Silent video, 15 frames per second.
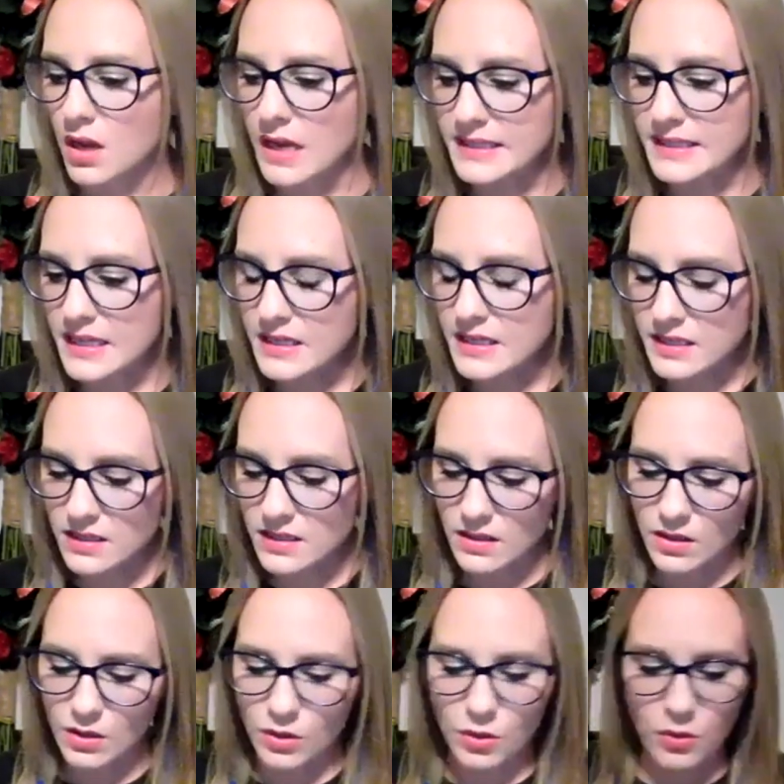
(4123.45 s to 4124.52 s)
this
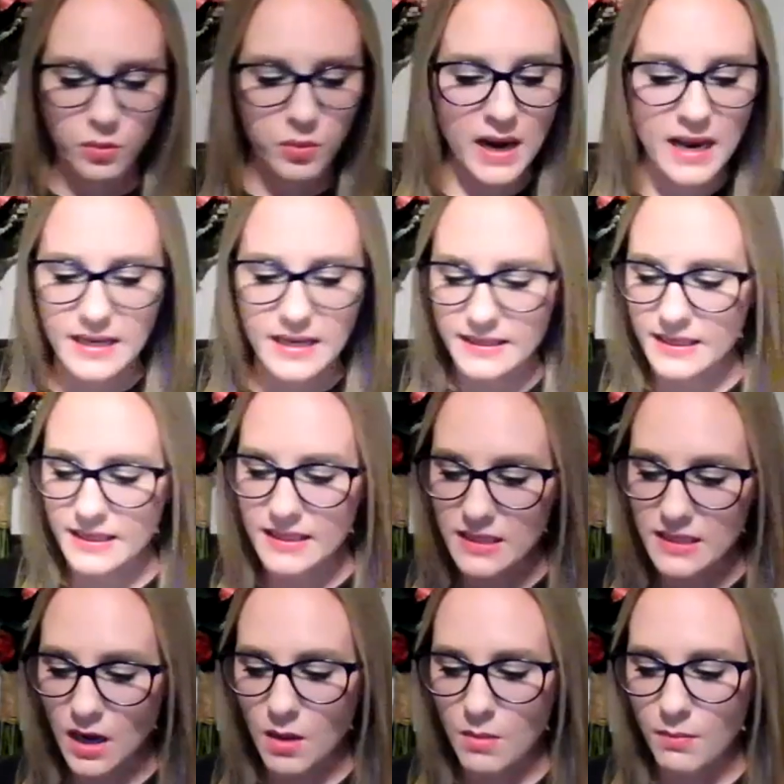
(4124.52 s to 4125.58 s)
grant
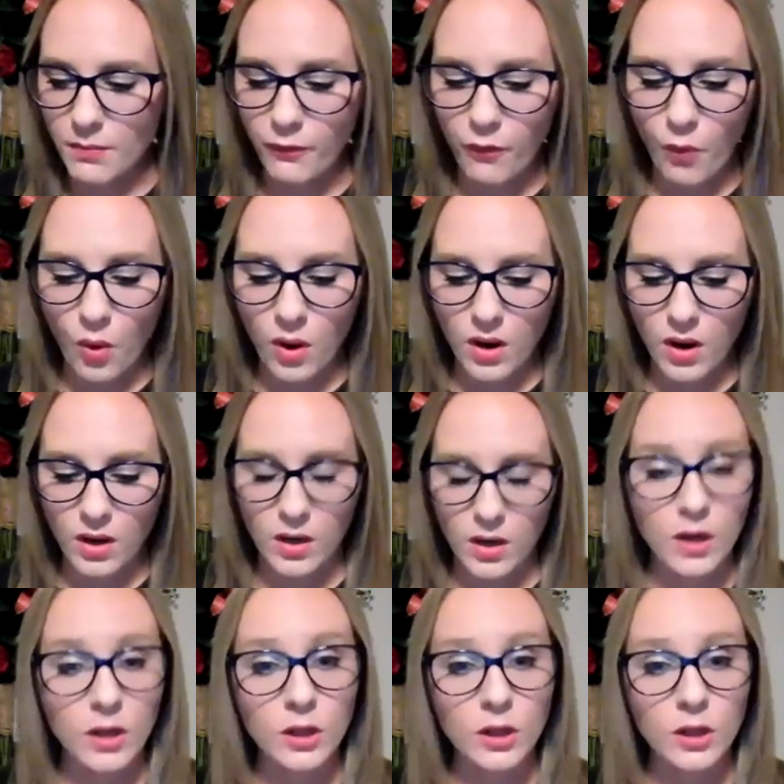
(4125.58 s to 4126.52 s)
system for